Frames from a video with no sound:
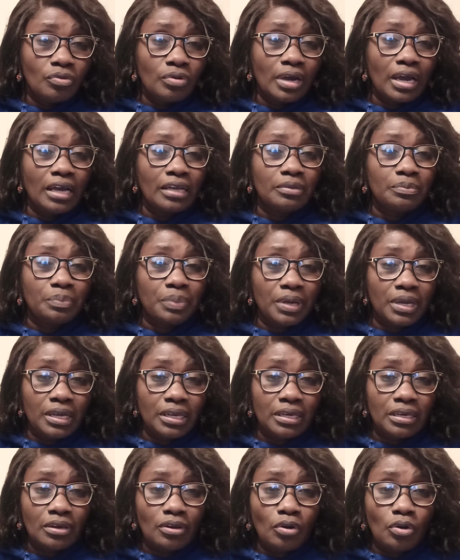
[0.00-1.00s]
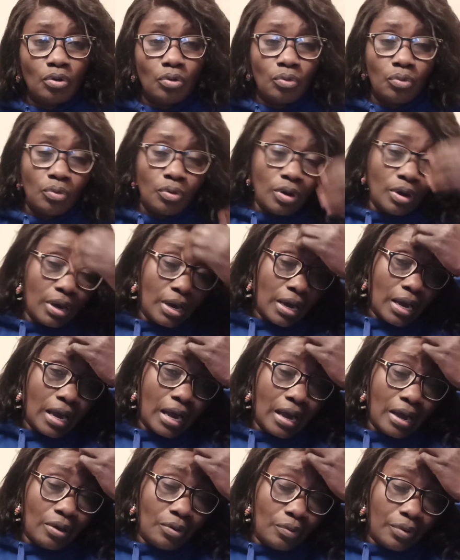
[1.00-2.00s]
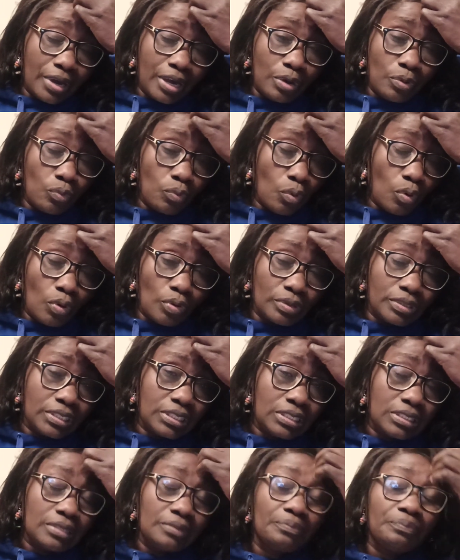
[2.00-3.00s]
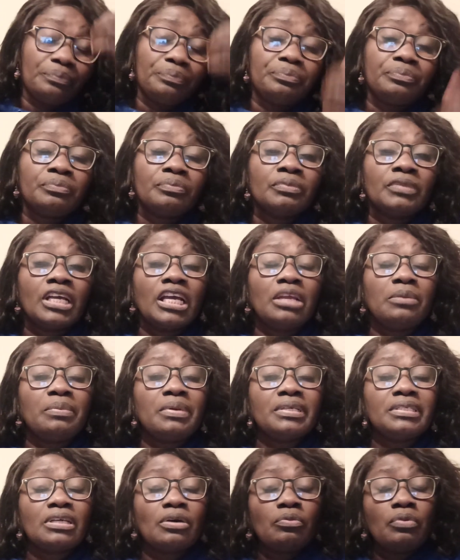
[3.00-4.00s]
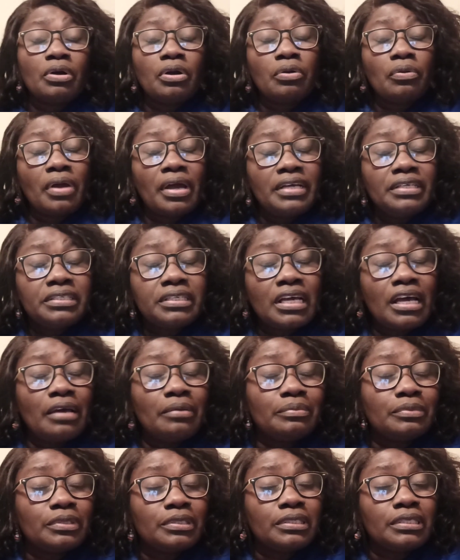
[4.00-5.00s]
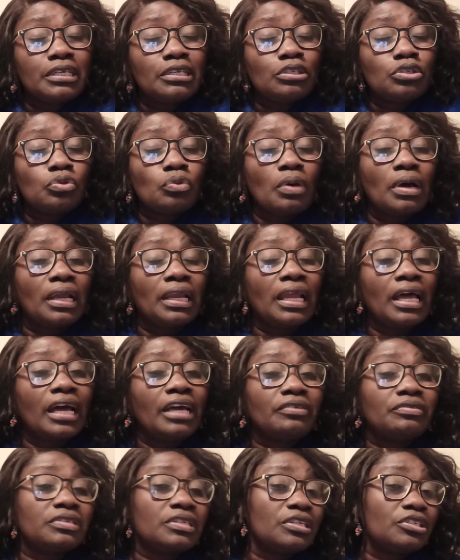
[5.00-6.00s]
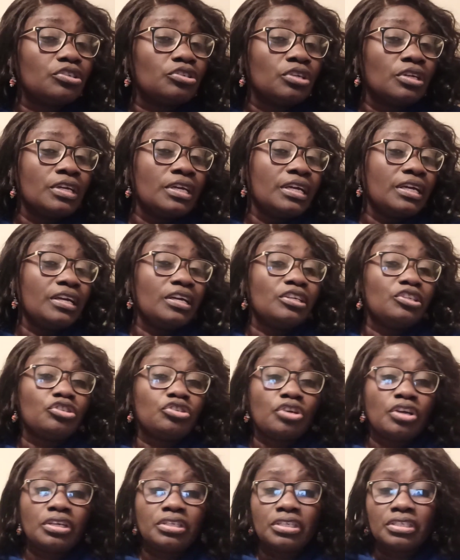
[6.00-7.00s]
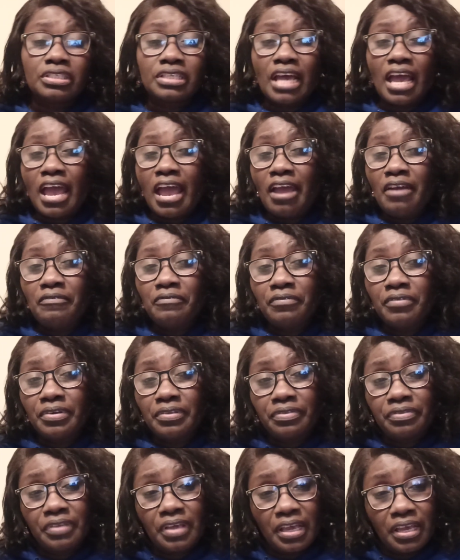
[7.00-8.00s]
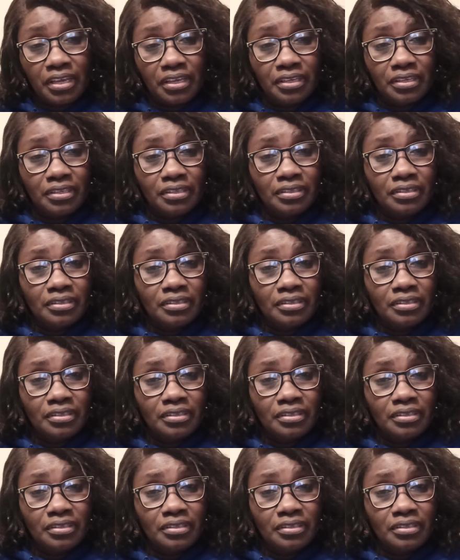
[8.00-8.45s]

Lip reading: had been or how he was. It means that when Christ comes into our lives, he changes everything